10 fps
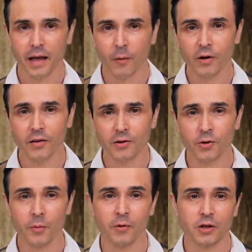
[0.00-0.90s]
We know that
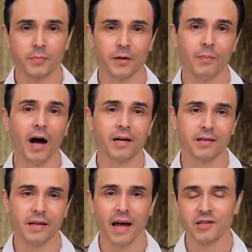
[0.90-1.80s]
turmeric's been
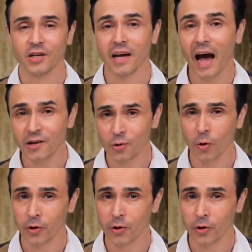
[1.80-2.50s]
marketed as a catch-all